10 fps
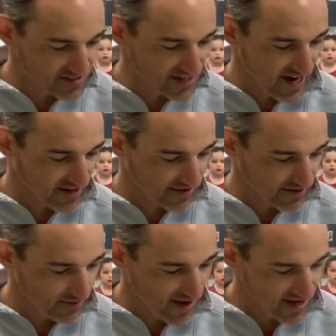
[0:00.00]

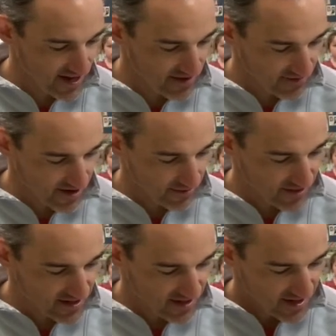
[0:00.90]
Zachary Whitehead, Rhett
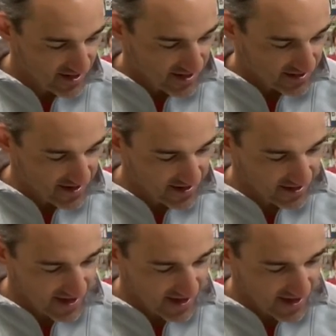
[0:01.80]
Wheaton, Landon